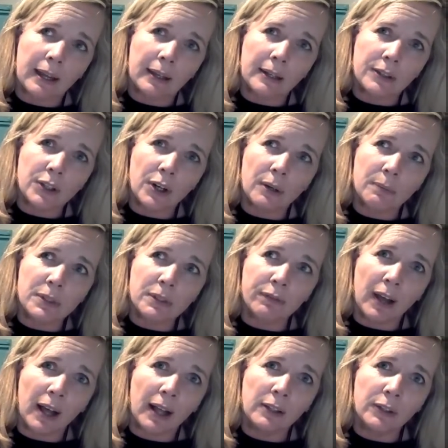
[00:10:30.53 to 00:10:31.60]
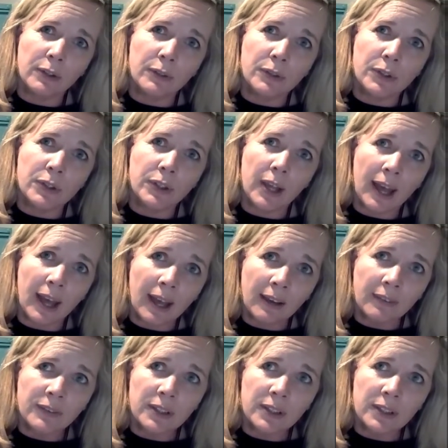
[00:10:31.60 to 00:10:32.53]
in terms of values, you have